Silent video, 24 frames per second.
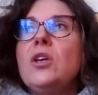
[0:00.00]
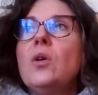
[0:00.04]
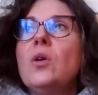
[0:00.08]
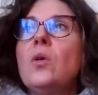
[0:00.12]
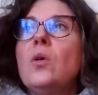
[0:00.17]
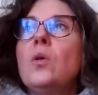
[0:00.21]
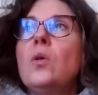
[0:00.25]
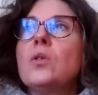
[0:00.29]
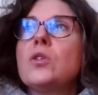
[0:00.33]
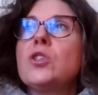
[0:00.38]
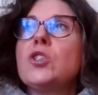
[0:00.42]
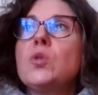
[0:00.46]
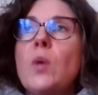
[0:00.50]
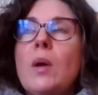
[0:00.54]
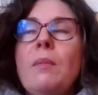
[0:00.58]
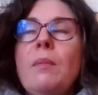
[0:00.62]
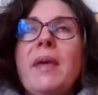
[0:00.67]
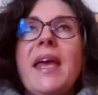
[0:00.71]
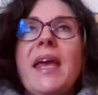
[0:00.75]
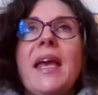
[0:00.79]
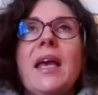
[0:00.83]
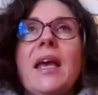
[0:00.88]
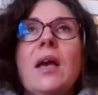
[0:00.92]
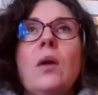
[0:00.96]
Your
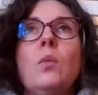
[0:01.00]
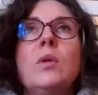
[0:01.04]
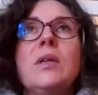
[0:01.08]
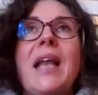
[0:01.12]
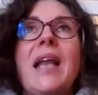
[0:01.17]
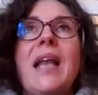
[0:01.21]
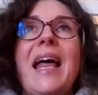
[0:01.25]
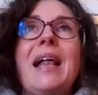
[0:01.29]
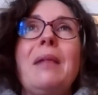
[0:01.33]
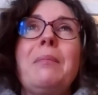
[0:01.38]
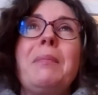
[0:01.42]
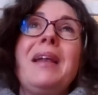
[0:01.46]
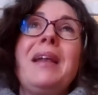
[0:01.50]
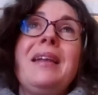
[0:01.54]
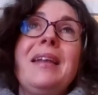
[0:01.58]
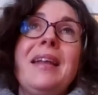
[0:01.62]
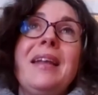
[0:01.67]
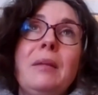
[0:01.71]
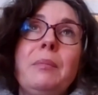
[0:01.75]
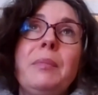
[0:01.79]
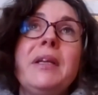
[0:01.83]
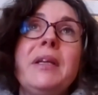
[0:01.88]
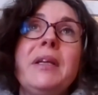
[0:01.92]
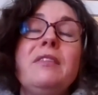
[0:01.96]
swimming will help a
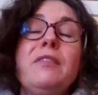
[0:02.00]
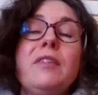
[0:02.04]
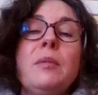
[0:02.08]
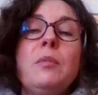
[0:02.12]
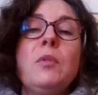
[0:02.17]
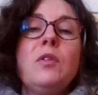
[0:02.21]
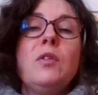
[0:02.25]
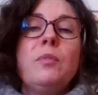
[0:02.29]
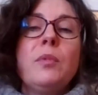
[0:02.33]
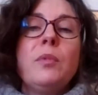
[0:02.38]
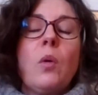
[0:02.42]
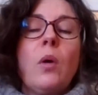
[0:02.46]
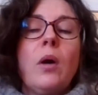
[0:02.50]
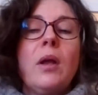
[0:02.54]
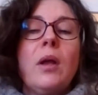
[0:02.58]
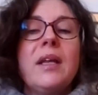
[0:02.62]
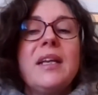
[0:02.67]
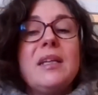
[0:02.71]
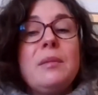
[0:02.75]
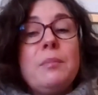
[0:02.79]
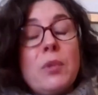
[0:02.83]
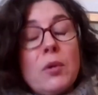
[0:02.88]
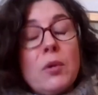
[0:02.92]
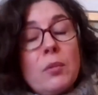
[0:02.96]
little bit of your movement
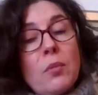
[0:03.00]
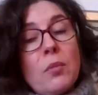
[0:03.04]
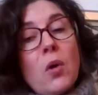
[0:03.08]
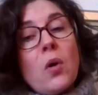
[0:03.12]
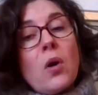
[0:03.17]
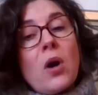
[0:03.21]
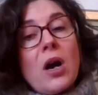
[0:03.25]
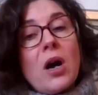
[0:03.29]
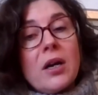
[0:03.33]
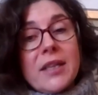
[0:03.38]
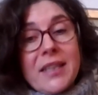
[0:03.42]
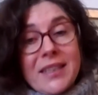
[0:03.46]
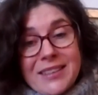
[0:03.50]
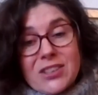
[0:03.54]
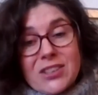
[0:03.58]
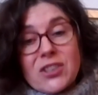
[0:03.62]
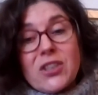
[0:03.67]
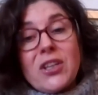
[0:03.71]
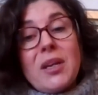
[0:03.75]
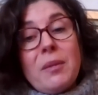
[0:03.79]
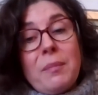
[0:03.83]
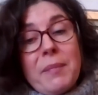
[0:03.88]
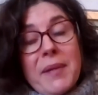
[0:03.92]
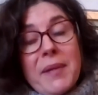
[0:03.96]
quality, but more it's
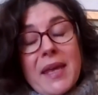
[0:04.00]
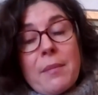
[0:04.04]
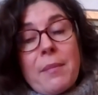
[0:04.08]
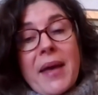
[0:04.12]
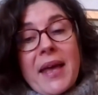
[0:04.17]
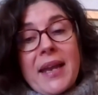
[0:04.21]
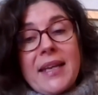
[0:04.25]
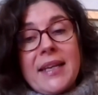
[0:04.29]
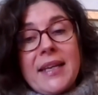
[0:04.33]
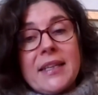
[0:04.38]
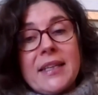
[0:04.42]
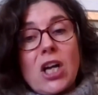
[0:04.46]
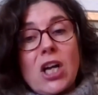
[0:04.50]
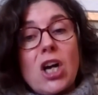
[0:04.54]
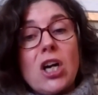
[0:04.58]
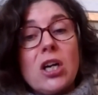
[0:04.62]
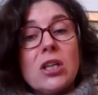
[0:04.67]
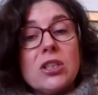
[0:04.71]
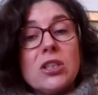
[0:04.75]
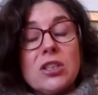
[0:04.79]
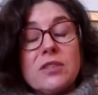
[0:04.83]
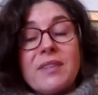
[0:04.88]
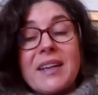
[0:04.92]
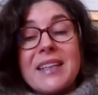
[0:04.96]
going to be a better
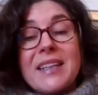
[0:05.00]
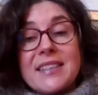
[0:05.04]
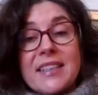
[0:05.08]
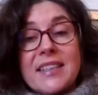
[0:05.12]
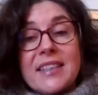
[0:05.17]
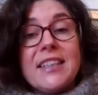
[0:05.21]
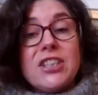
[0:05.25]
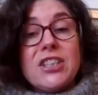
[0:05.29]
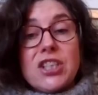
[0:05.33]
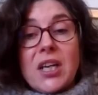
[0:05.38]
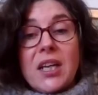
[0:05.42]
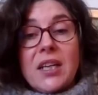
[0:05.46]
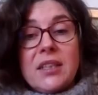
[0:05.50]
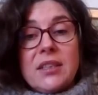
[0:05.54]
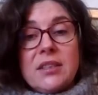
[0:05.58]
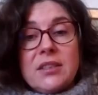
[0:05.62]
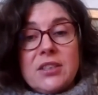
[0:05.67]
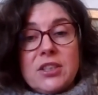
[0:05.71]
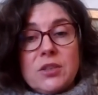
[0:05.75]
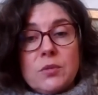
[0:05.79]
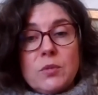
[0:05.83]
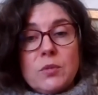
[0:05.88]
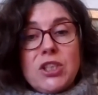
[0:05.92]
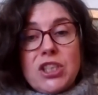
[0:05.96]
cardiovascular
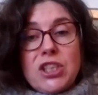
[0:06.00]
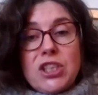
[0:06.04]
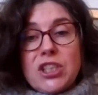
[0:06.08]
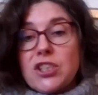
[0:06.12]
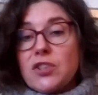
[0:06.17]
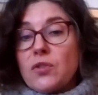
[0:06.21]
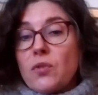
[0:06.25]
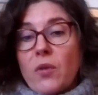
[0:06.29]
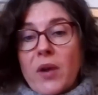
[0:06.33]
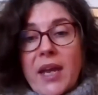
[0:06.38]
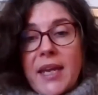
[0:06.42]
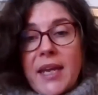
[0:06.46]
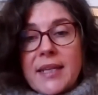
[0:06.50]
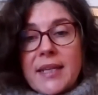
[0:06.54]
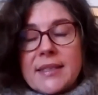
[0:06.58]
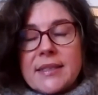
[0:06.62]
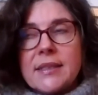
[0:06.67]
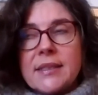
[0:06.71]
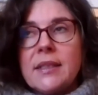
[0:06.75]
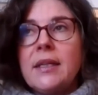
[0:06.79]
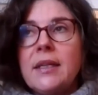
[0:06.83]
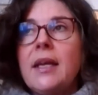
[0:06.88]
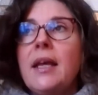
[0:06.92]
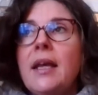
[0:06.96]
challenge, which is
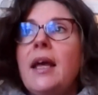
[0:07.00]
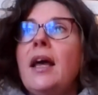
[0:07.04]
great.